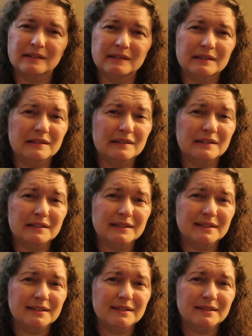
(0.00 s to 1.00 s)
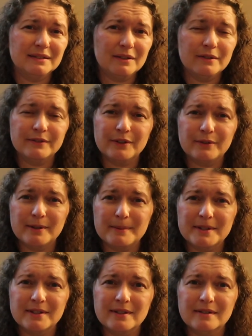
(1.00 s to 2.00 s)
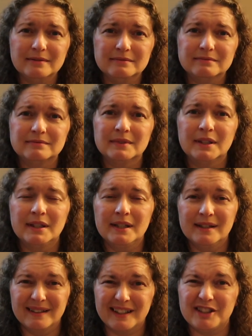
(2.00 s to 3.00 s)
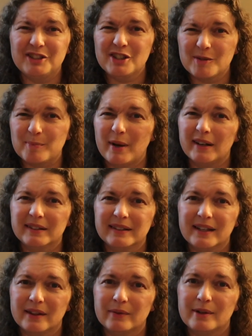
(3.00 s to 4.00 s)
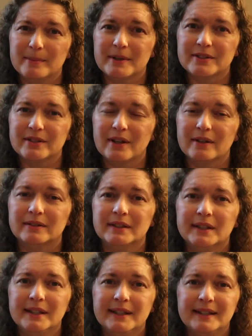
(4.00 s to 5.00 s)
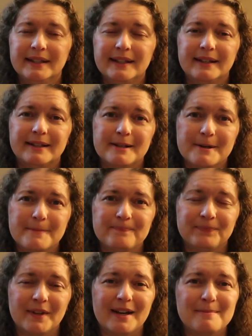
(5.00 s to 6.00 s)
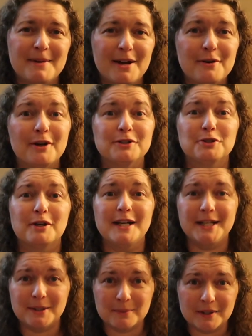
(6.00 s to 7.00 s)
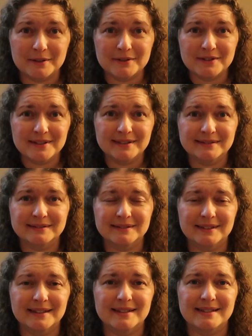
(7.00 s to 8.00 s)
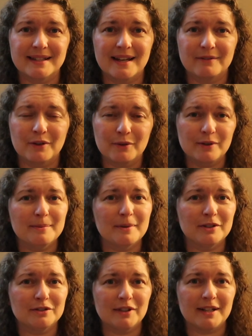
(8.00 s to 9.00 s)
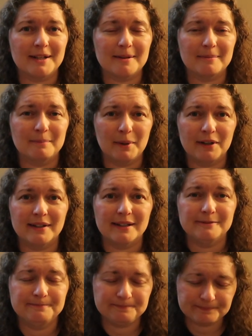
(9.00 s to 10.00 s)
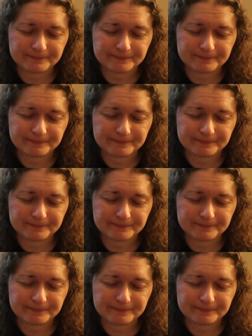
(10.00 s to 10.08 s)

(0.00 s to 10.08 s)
a little over three months ago, like just barely three months ago. Um, I'm now on training wheels because they have a three month training period.